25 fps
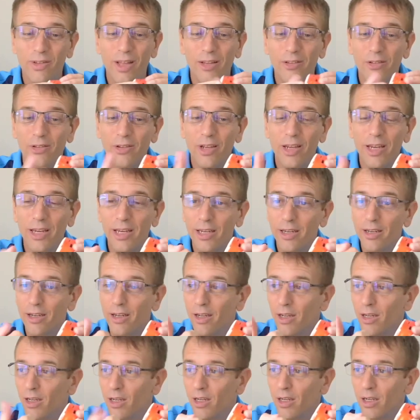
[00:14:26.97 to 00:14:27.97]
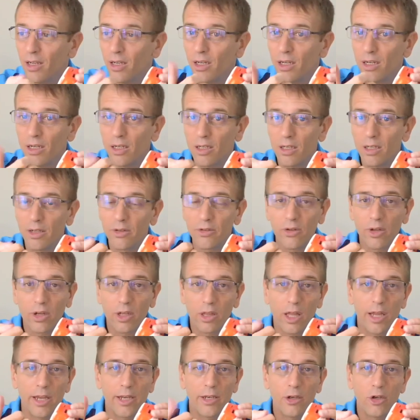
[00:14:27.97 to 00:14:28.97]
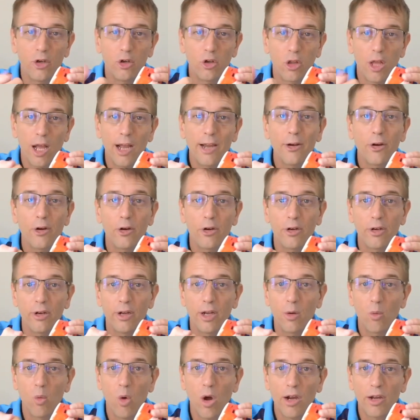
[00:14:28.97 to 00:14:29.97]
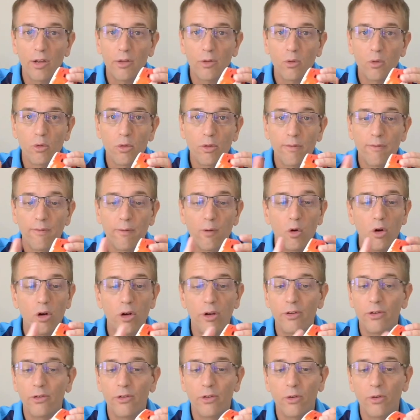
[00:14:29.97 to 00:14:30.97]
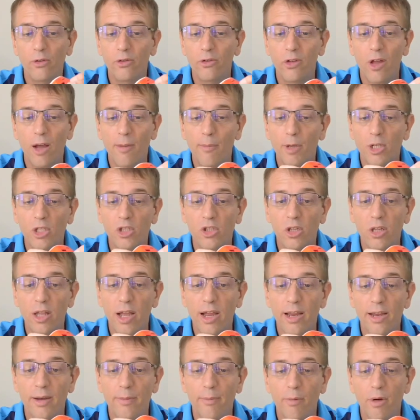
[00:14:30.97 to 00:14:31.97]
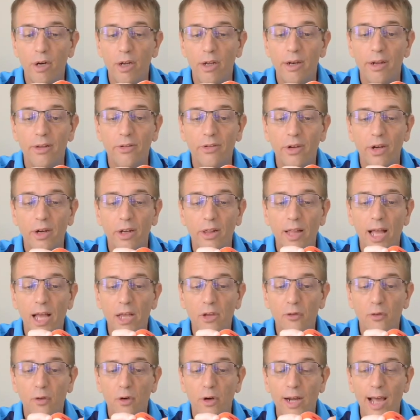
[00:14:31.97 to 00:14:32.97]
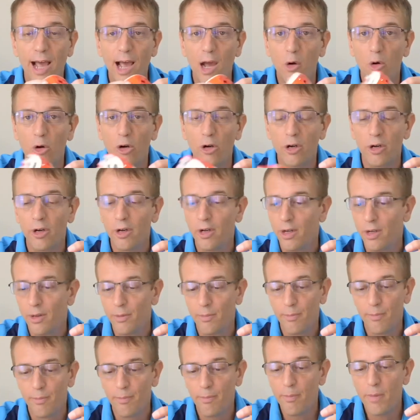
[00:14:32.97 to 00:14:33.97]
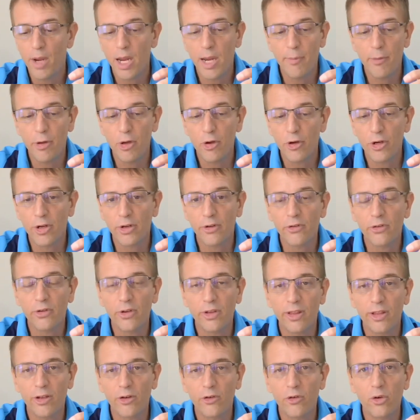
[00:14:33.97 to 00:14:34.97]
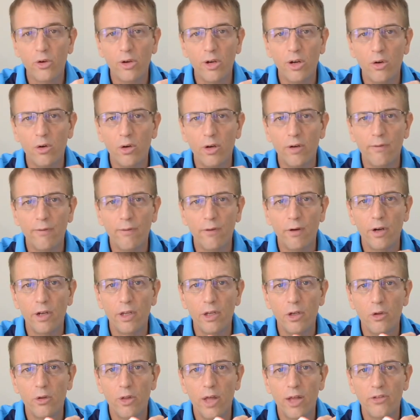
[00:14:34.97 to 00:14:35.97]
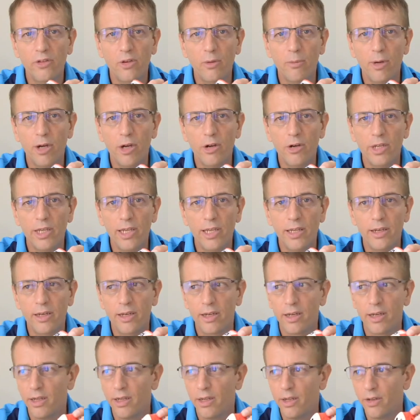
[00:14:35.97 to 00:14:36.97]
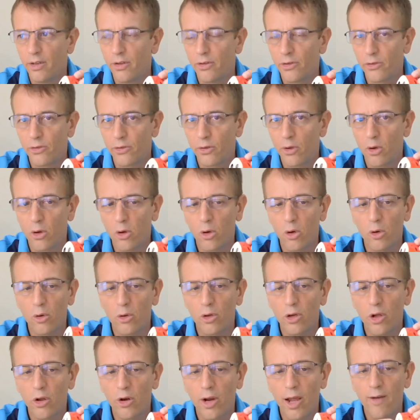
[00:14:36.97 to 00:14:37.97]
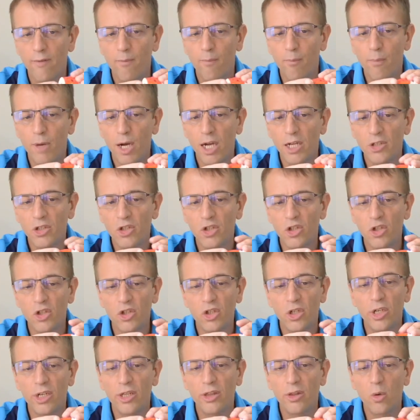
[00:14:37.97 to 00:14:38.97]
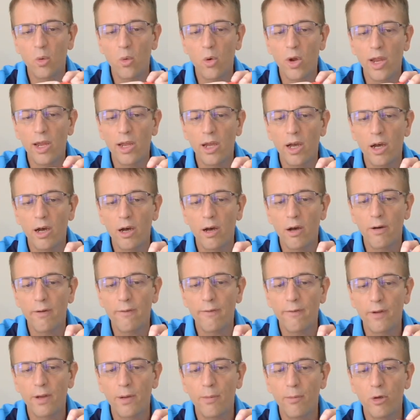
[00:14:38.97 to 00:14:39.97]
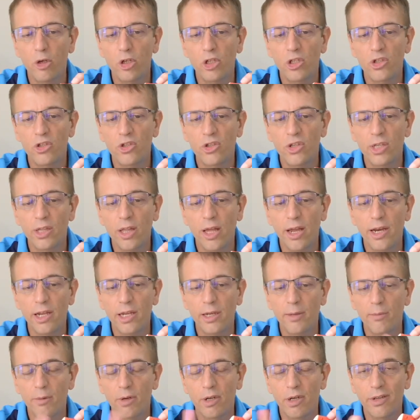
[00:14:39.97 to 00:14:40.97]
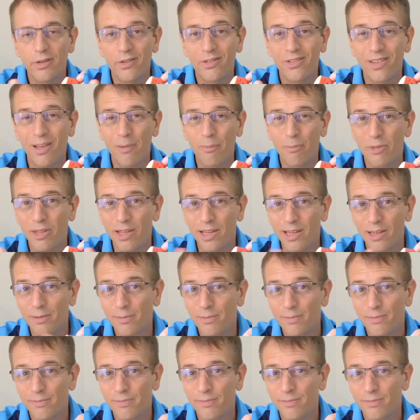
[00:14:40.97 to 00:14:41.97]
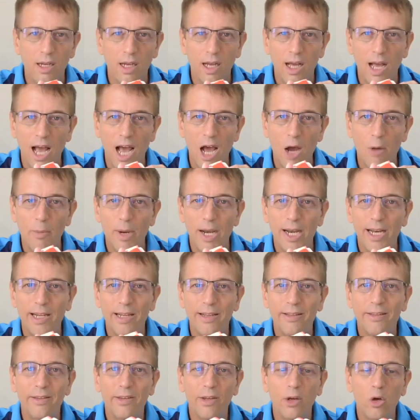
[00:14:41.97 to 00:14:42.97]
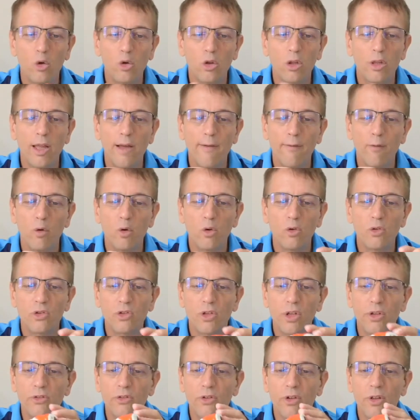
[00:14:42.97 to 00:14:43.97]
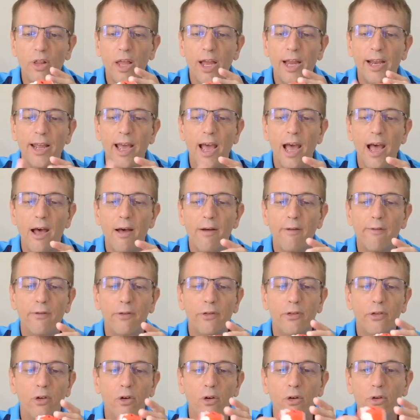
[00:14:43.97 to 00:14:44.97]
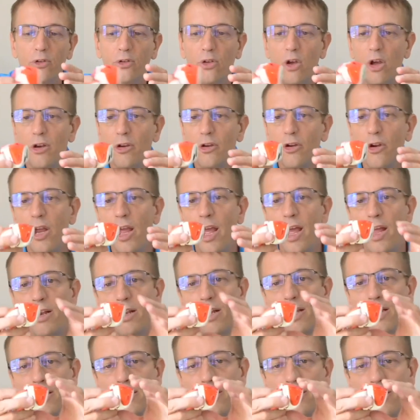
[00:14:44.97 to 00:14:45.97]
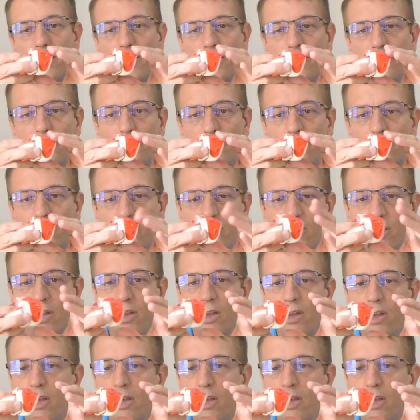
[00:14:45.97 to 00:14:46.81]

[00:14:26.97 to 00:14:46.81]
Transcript: That's like lighting your lighter and walking through the forest. So it's not much light, but it's going to last for an hour. Maybe you can see the trail in front of you, that's about it. So you don't have much in the way of emergency lighting, but it's something. How many tilt levels does the light have? So it's on your head like this.